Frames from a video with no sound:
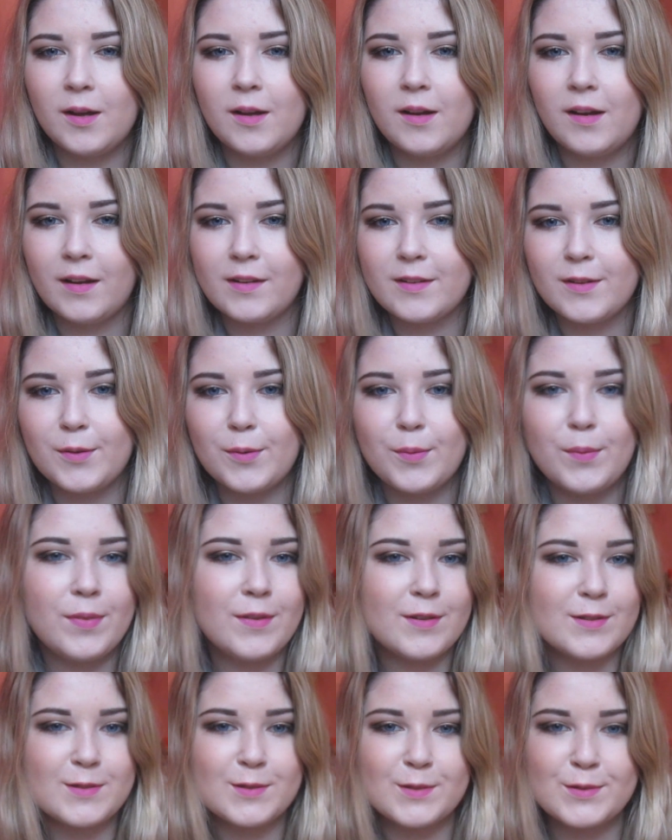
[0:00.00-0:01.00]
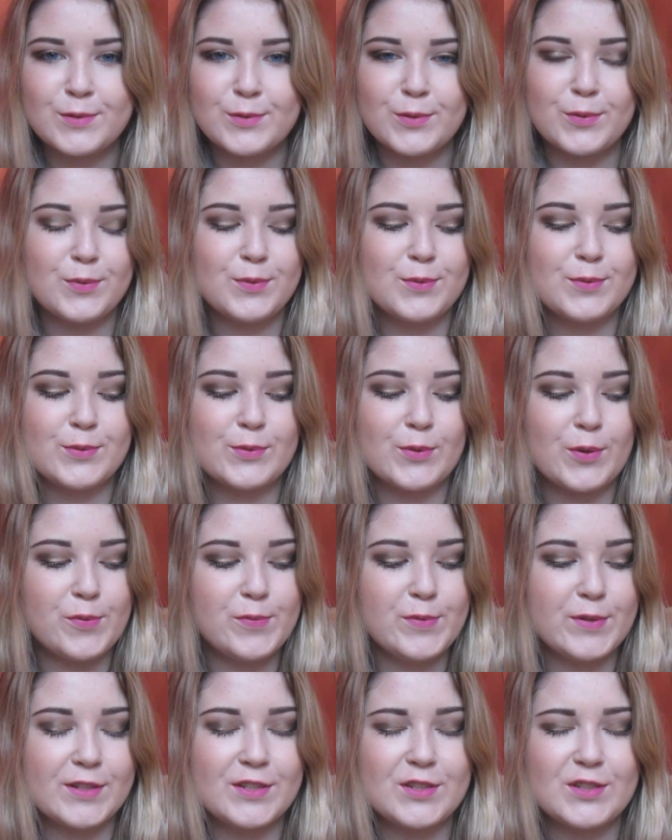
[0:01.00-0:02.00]
I don't know, there's just so
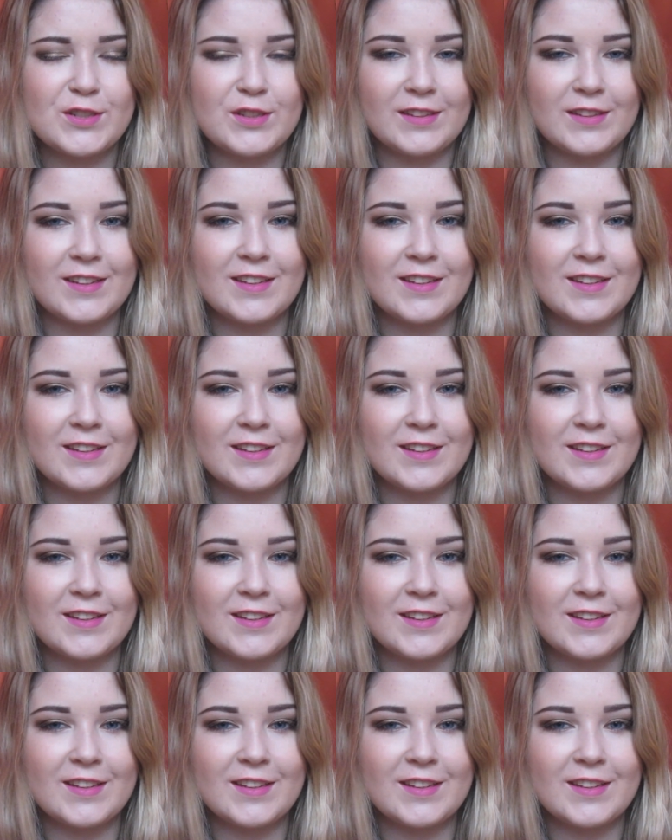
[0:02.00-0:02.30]
much